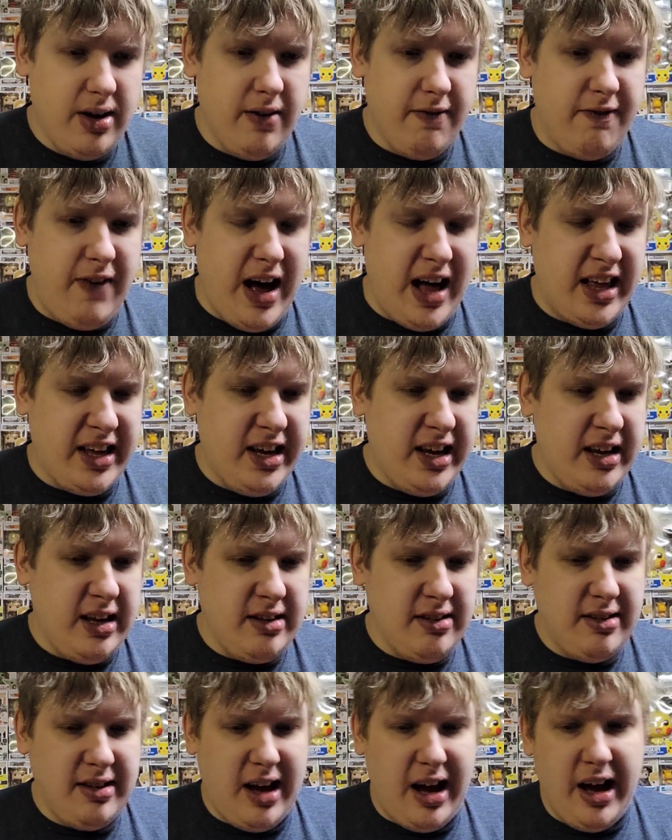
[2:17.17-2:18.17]

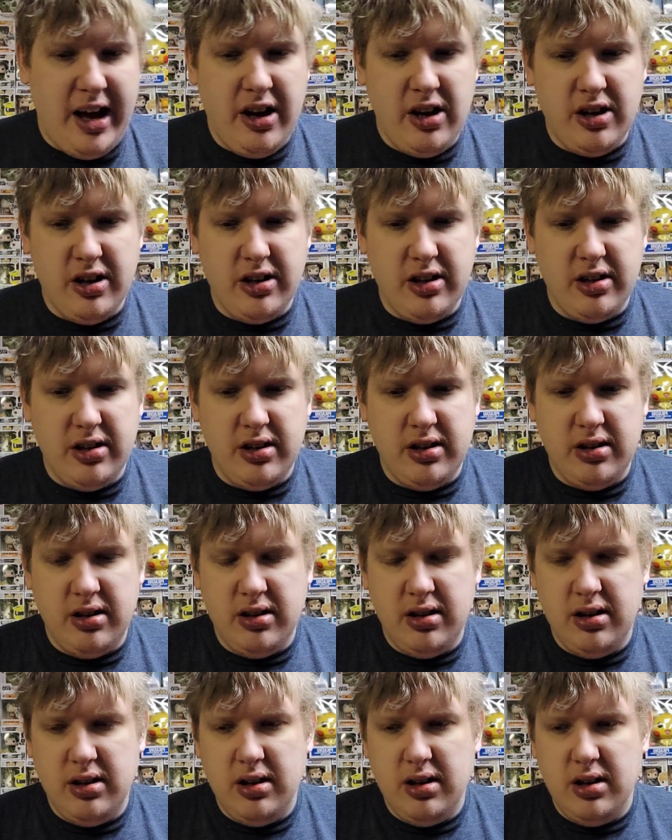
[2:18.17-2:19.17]
Valiant, Iron
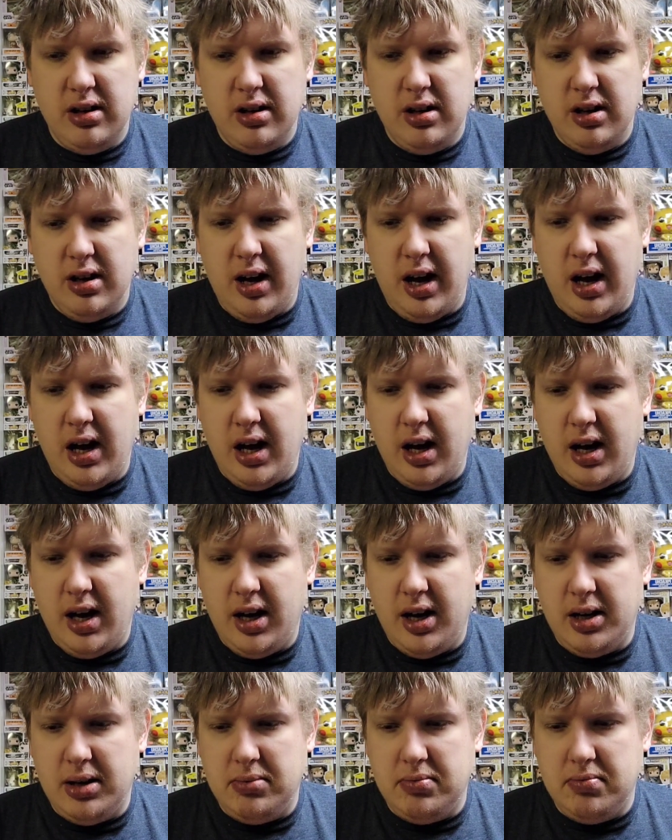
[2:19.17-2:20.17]

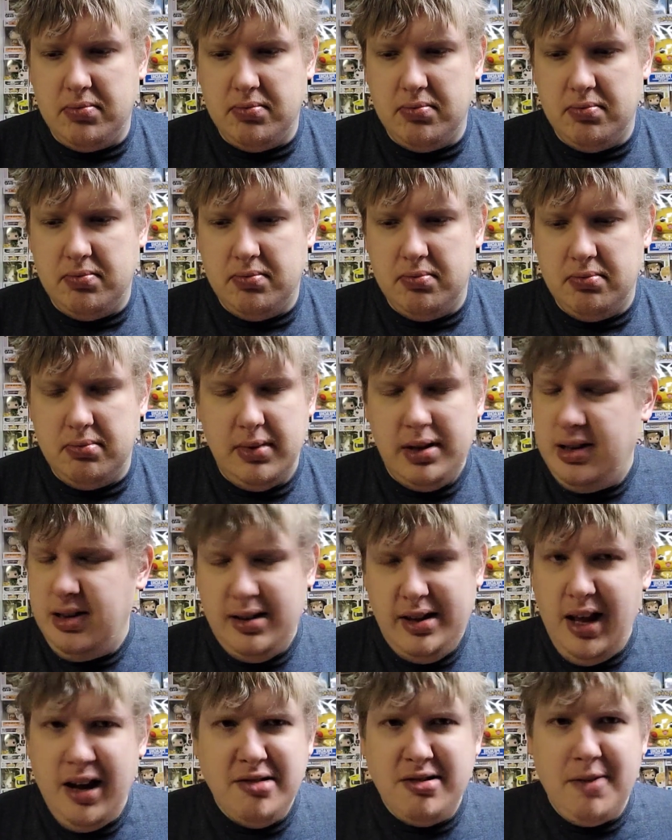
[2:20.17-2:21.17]

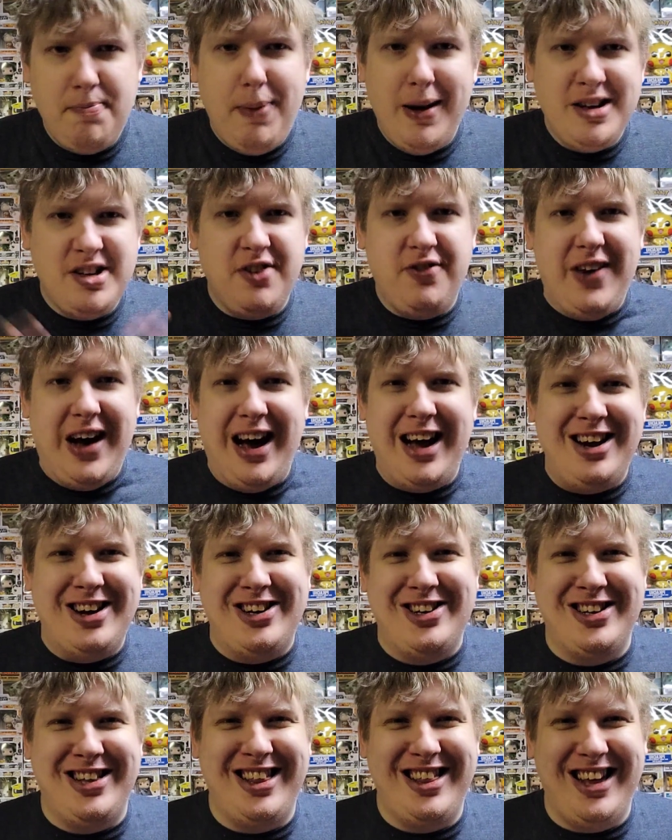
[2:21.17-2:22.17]
there's a bunch of
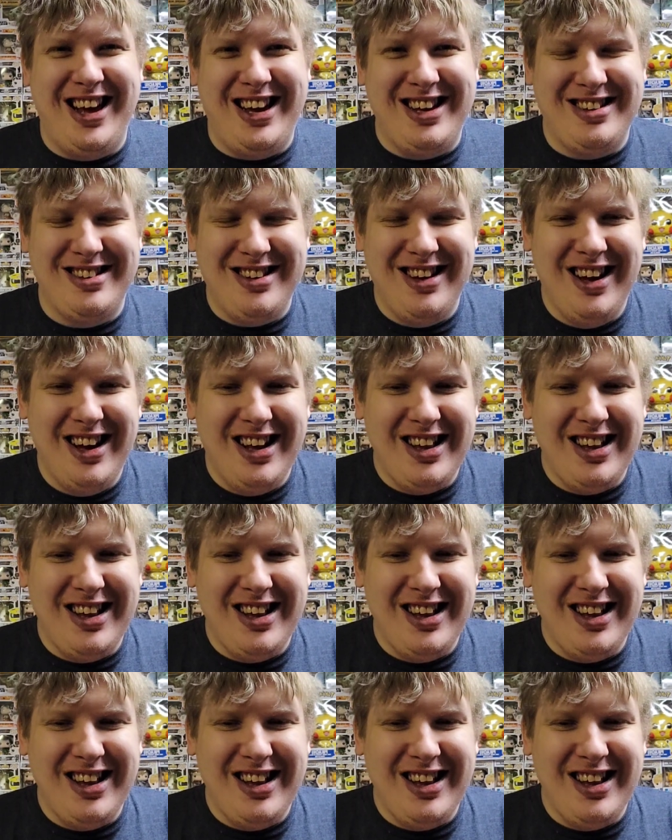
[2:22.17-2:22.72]
iron things,